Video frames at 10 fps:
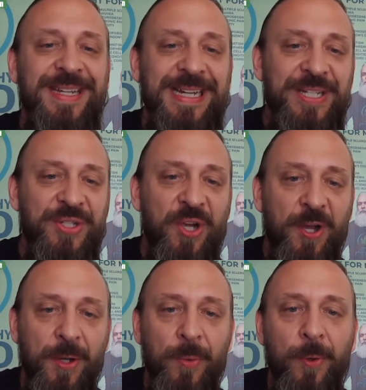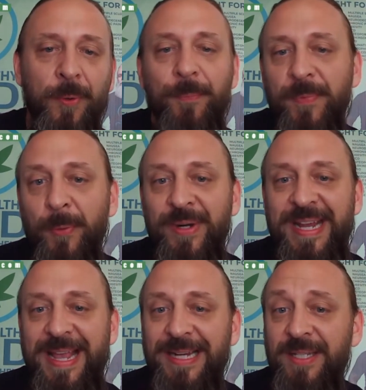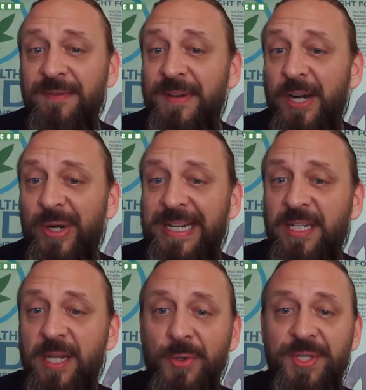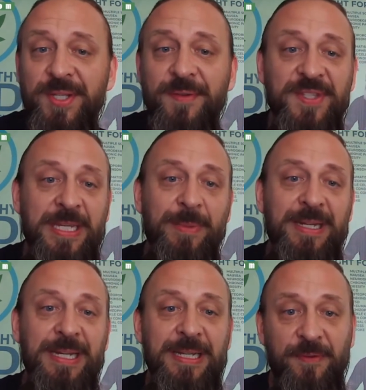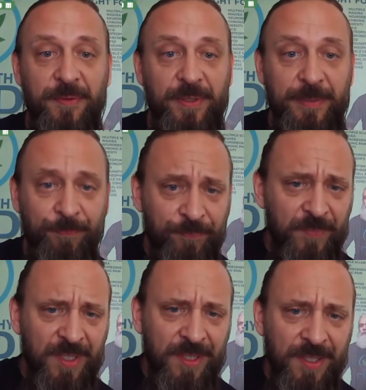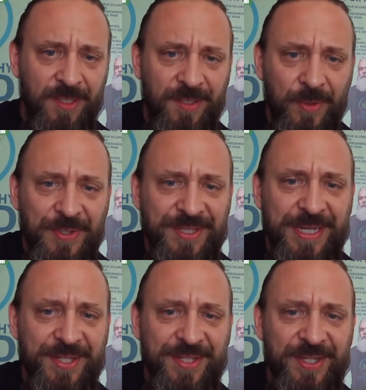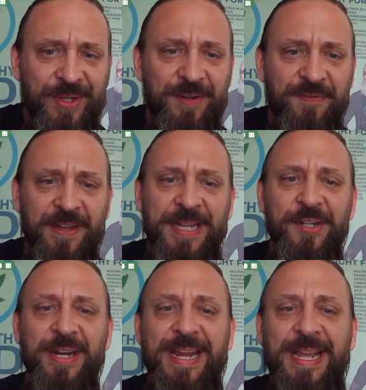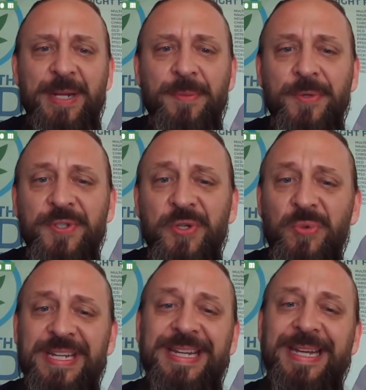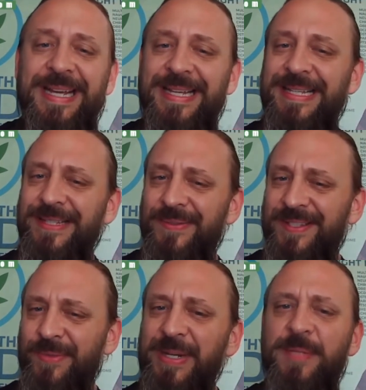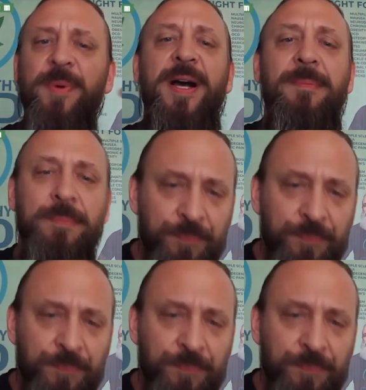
Each dog will react to varying doses of C B D differently, so it's necessary to find your animal's unique uh, sweet spot.